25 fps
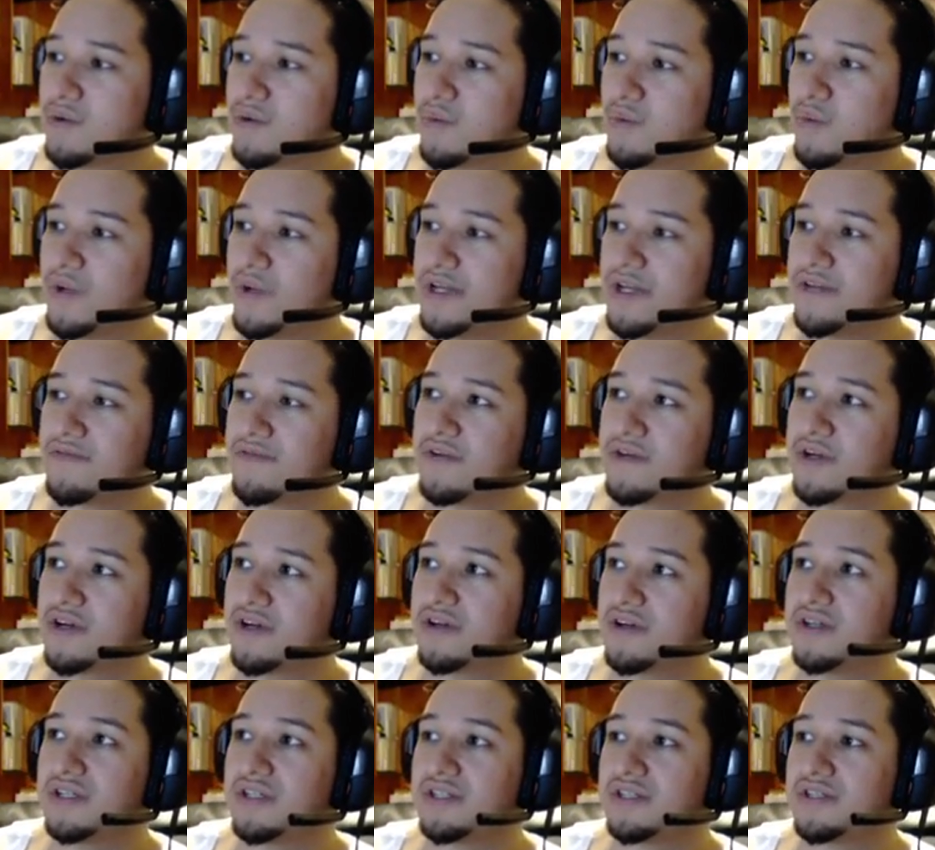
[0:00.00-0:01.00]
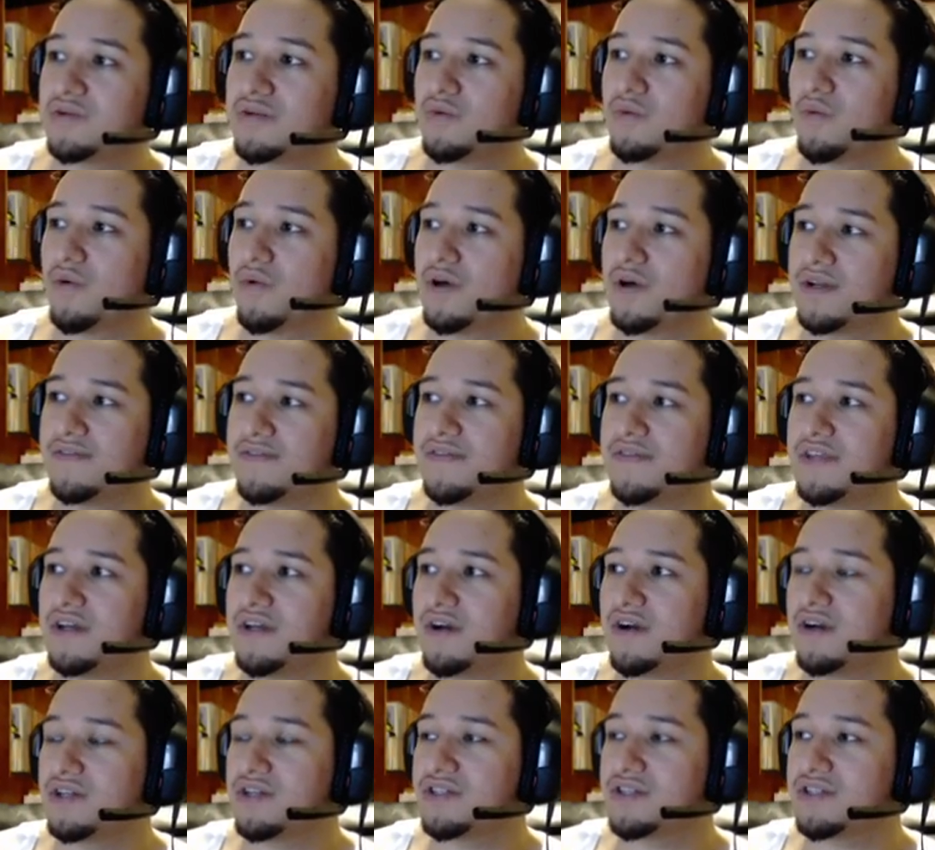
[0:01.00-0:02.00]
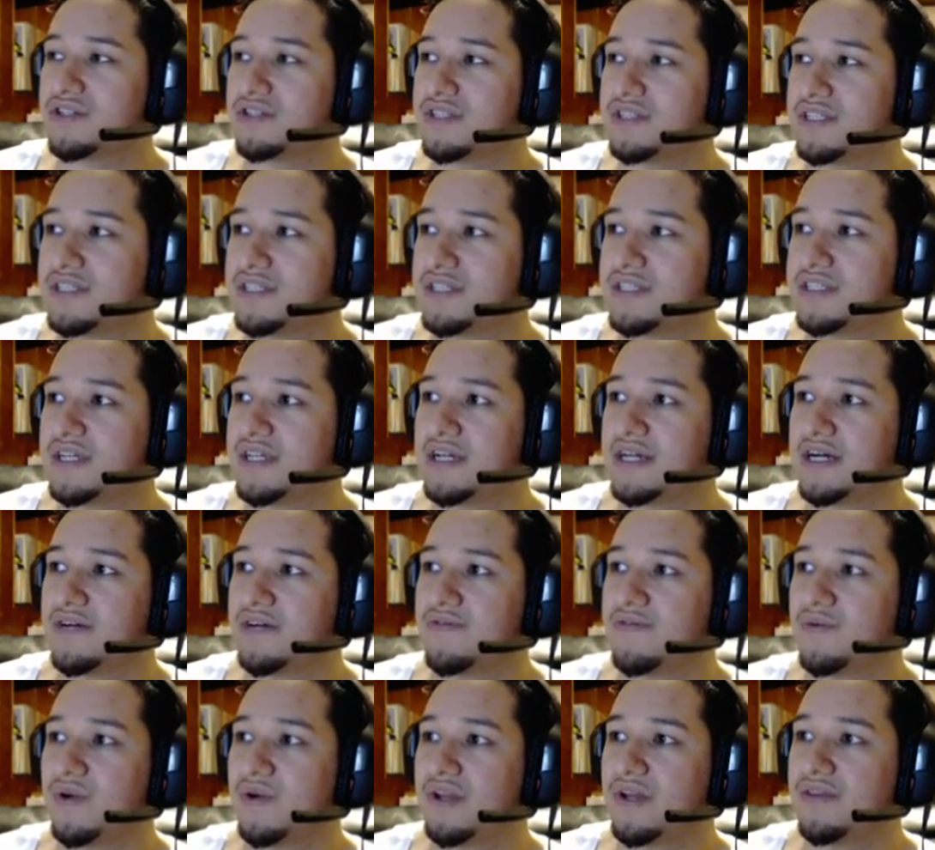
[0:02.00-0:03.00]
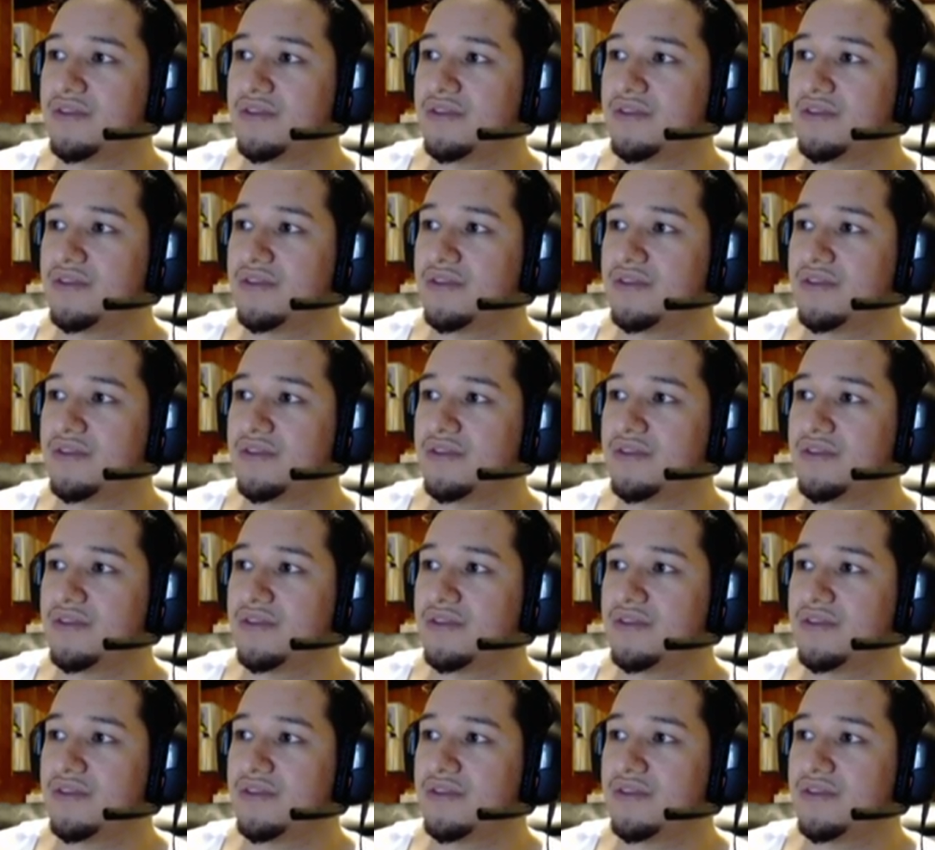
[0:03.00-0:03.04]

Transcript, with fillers: Wind of Courage, one of the archers needs to take off one of